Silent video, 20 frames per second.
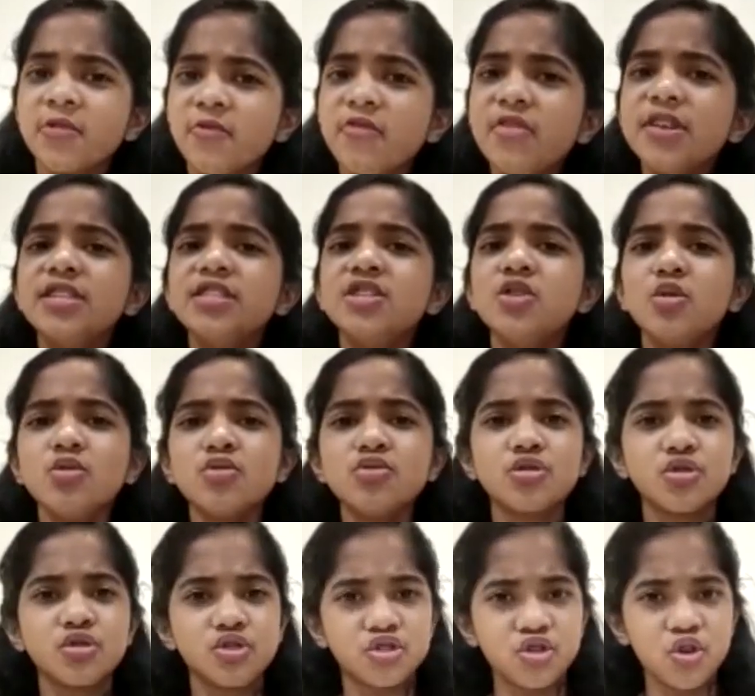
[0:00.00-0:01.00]
The
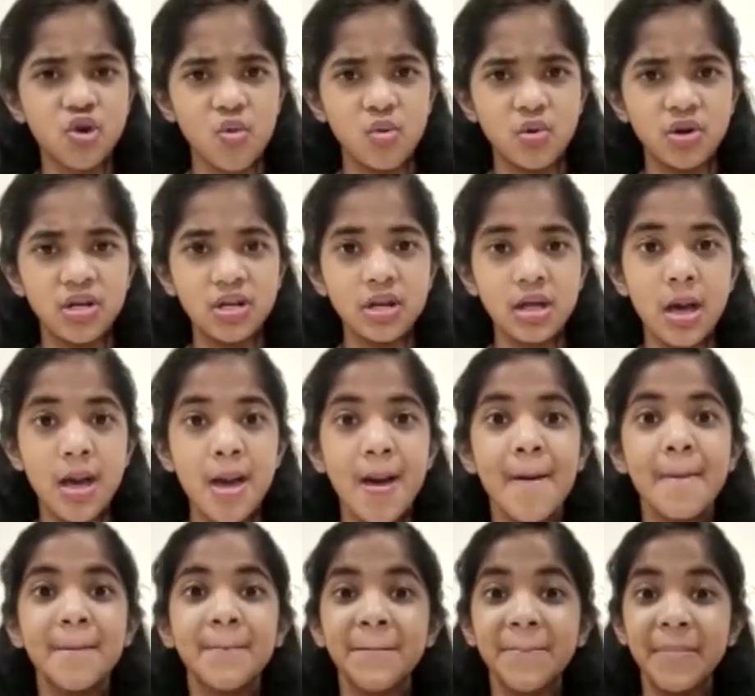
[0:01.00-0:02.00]
videos shown
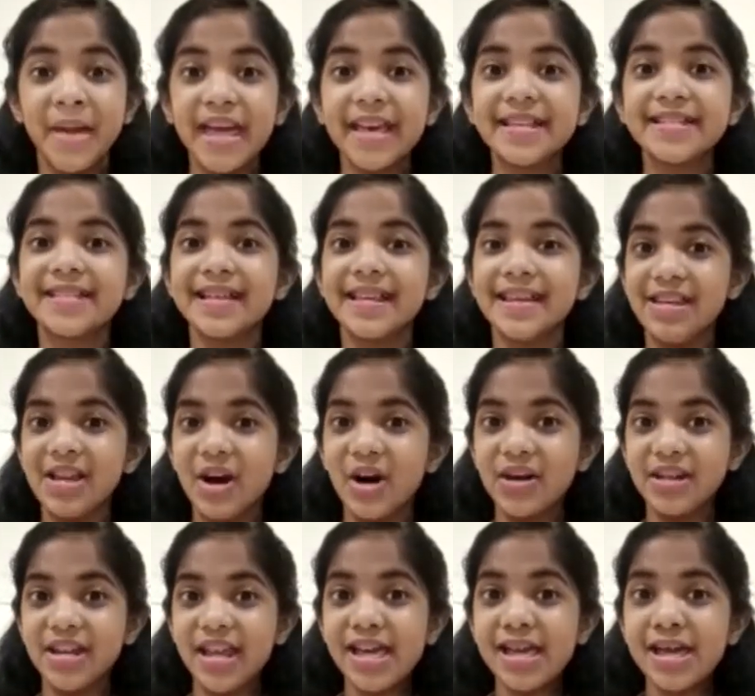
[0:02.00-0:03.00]
made the
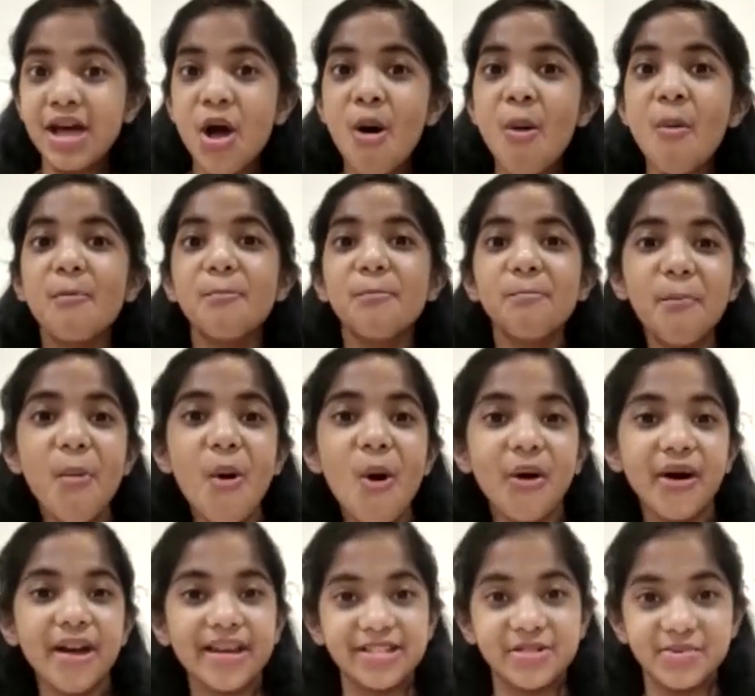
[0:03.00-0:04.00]
learning
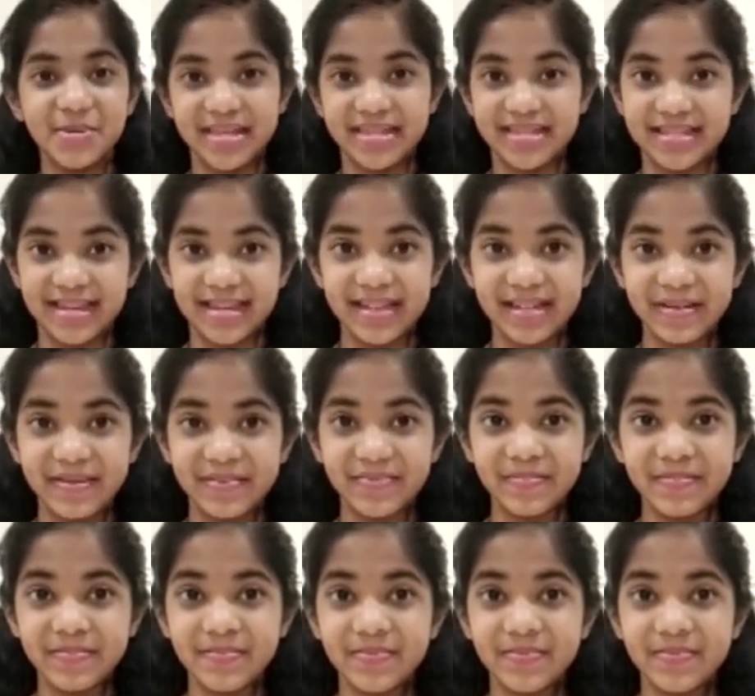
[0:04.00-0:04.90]
more interesting.